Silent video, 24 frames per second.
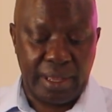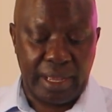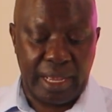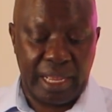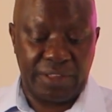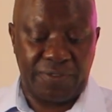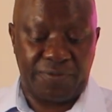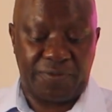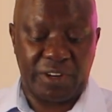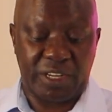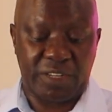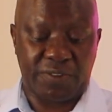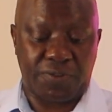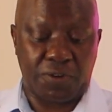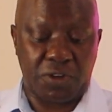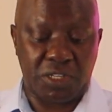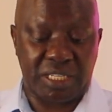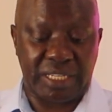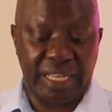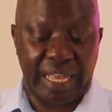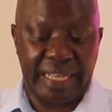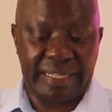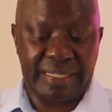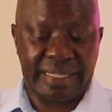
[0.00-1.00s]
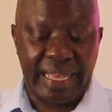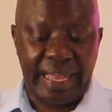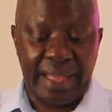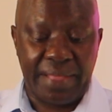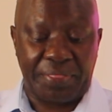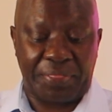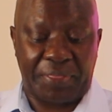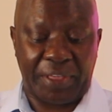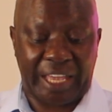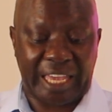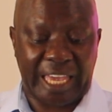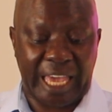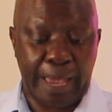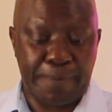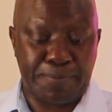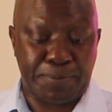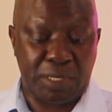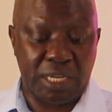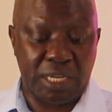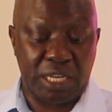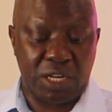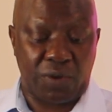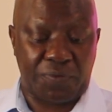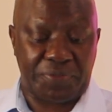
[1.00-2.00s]
And verse 4 says, "The
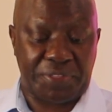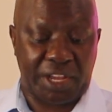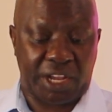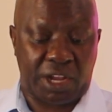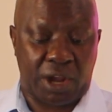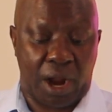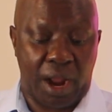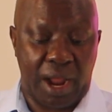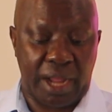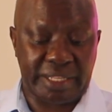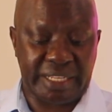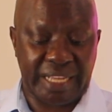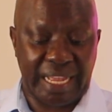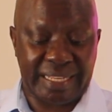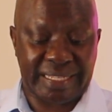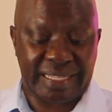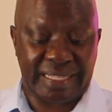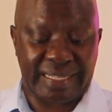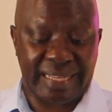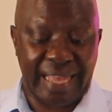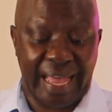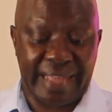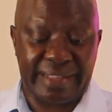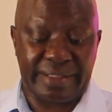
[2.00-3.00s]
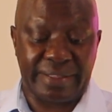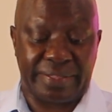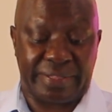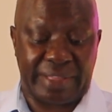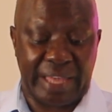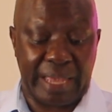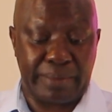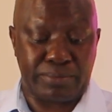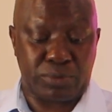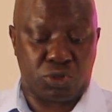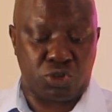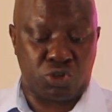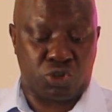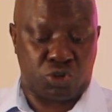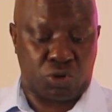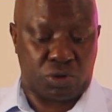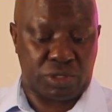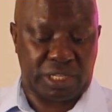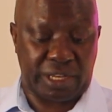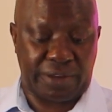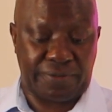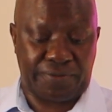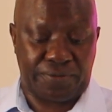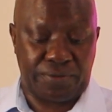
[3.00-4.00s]
captain of the guard assigned them to
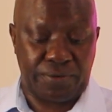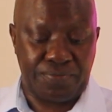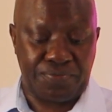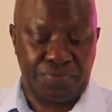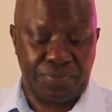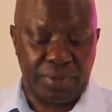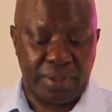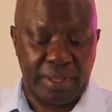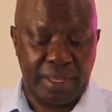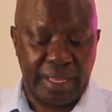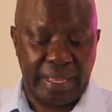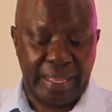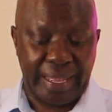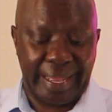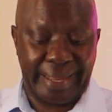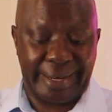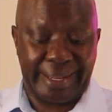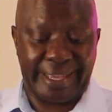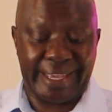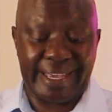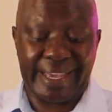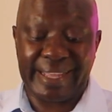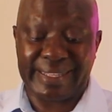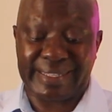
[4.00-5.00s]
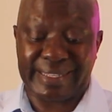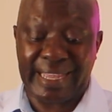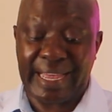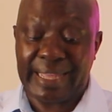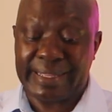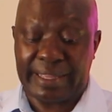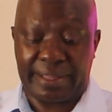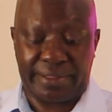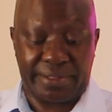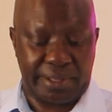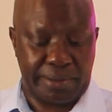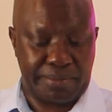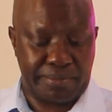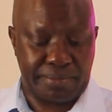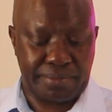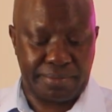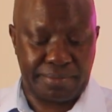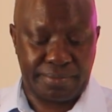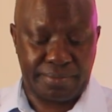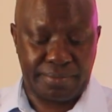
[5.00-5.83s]
Joseph, and he attended them.